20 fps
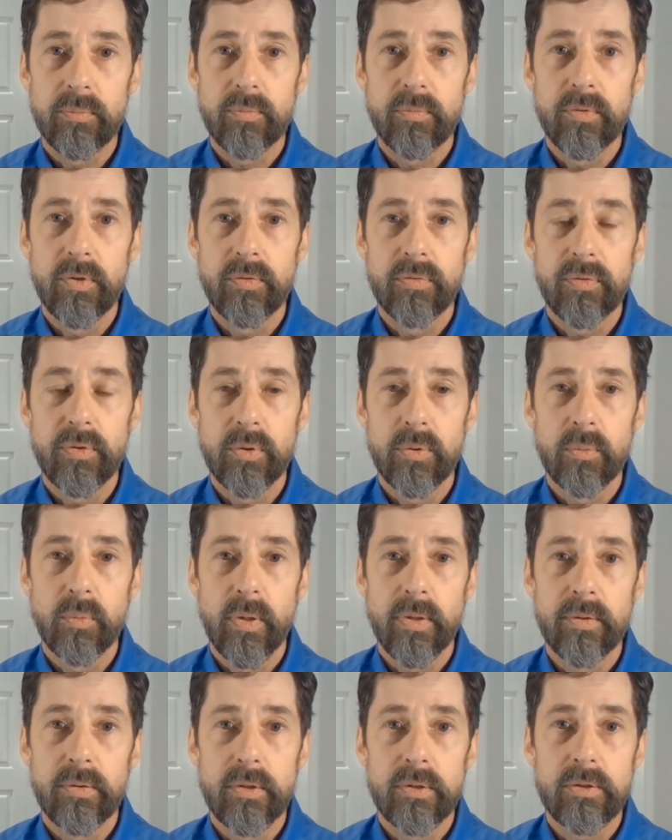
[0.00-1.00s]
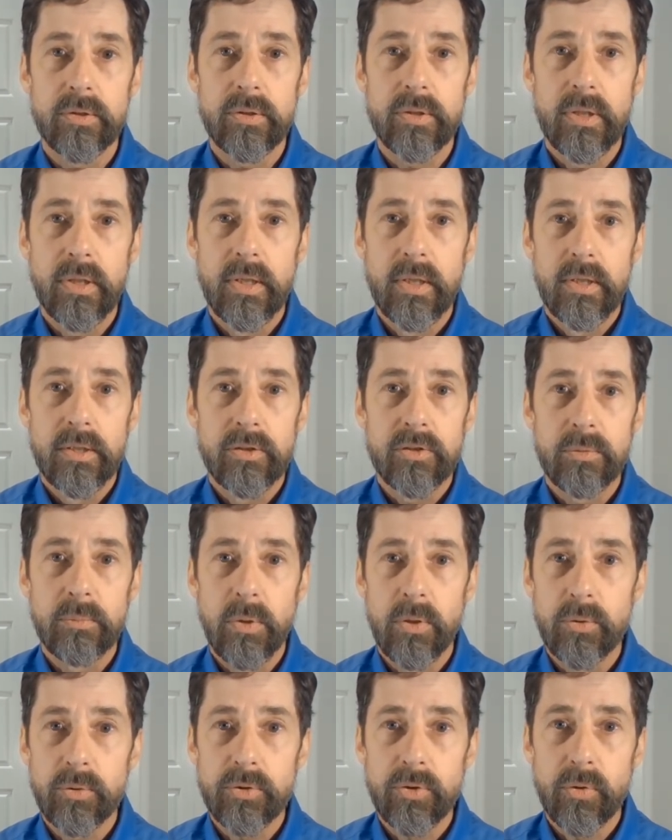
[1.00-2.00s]
the food, whether it's some
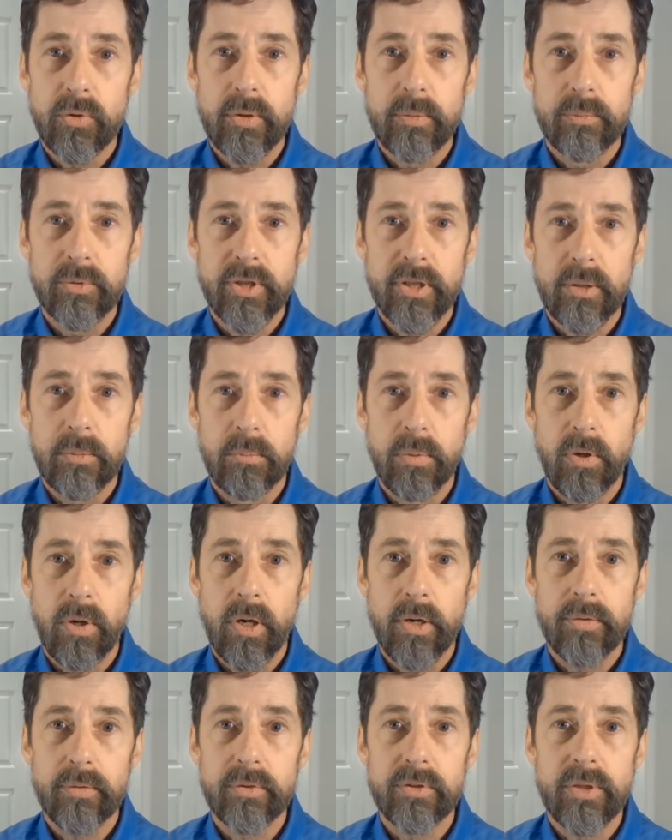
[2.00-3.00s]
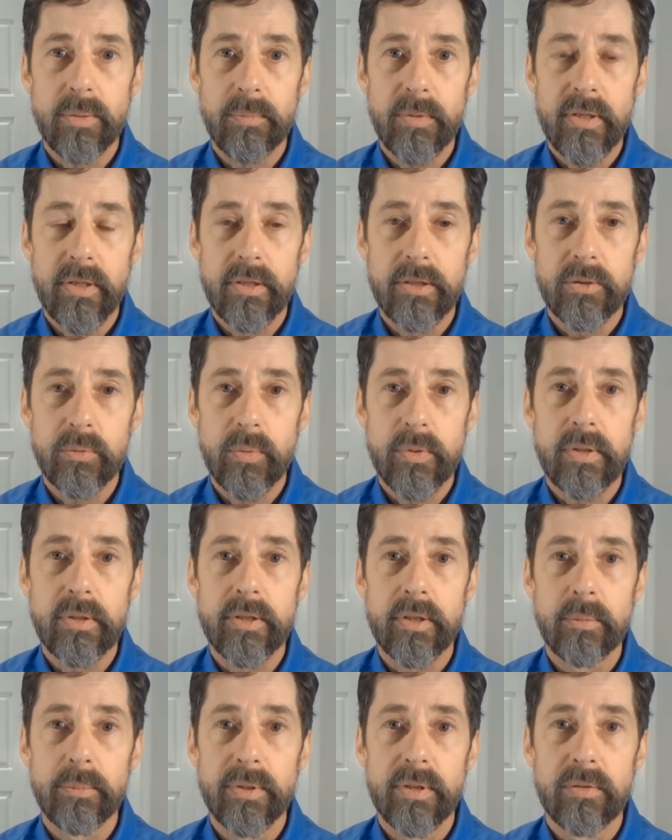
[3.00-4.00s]
low sodium chicken broth or something else with a
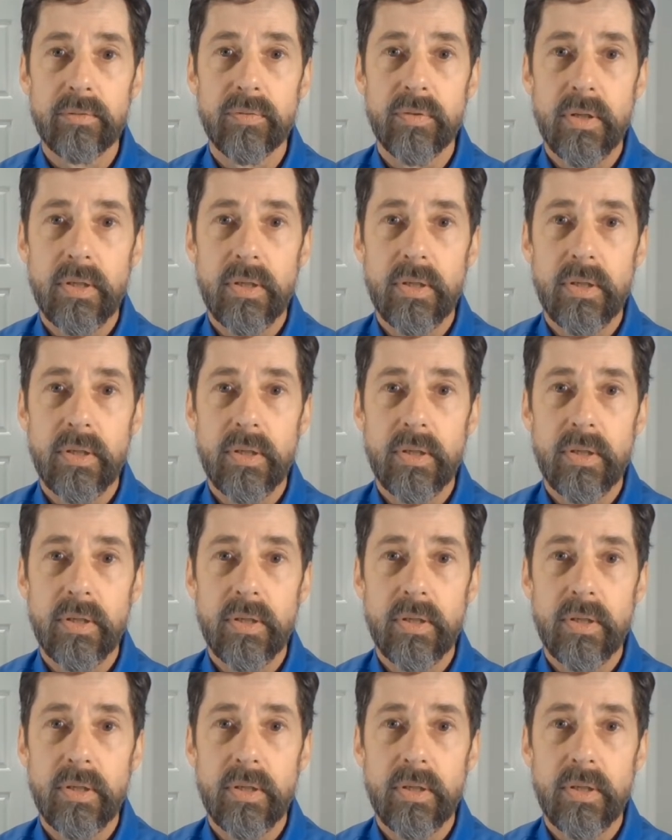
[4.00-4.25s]
little bit of...